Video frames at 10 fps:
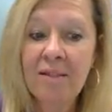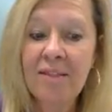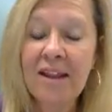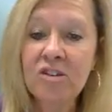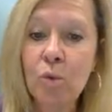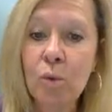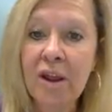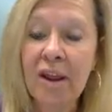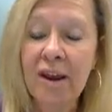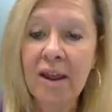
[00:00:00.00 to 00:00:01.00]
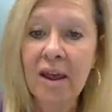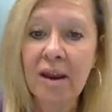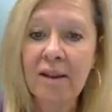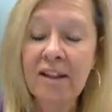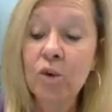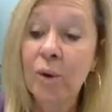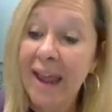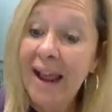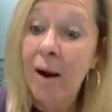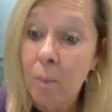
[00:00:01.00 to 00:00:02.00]
that's going to
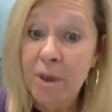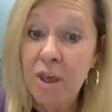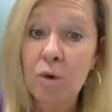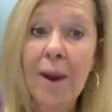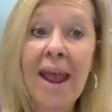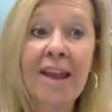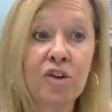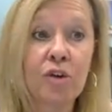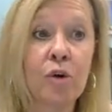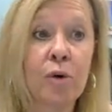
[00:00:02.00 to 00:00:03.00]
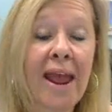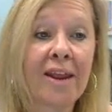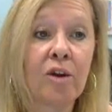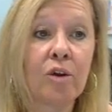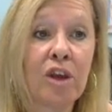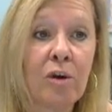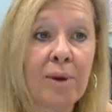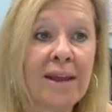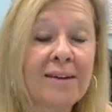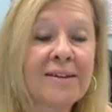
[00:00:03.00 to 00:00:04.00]
help you as you create your
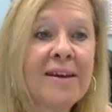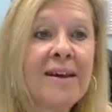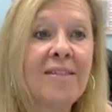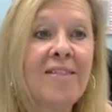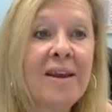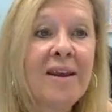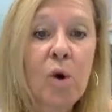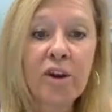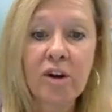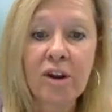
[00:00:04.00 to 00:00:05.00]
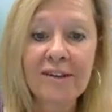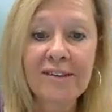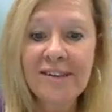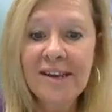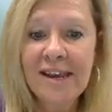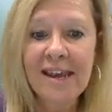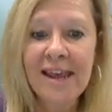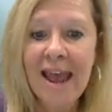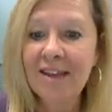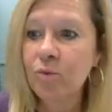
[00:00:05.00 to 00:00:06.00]
unit. Then what you're going to
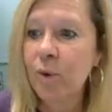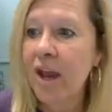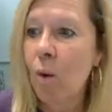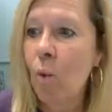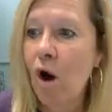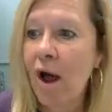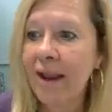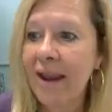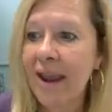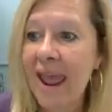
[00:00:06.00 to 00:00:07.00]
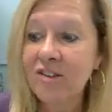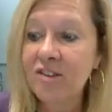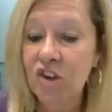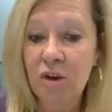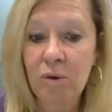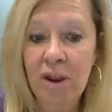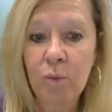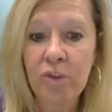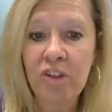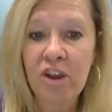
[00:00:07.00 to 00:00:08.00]
see as we go on next unit
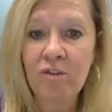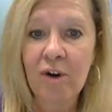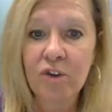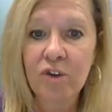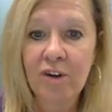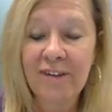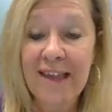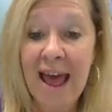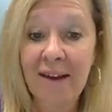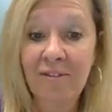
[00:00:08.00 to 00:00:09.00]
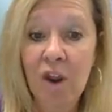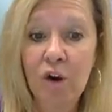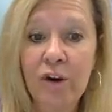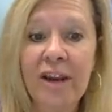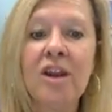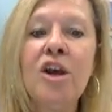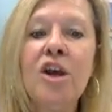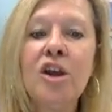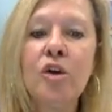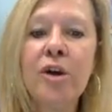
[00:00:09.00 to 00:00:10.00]
with the universal design of learning,
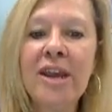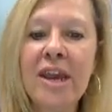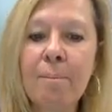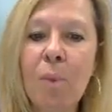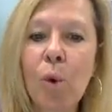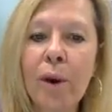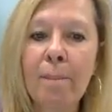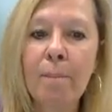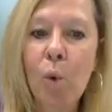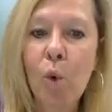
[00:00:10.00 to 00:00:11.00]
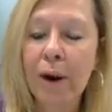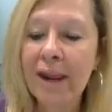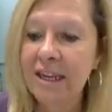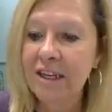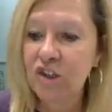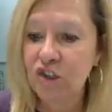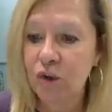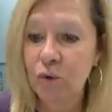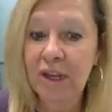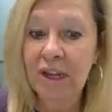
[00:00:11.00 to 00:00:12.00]
you're going to get more and more
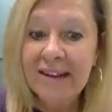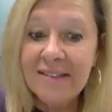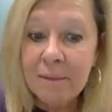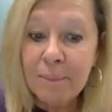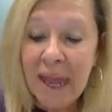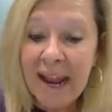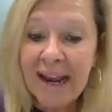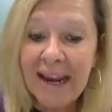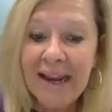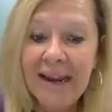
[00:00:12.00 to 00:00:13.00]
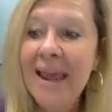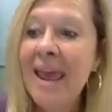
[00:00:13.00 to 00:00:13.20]
into the lesson planning,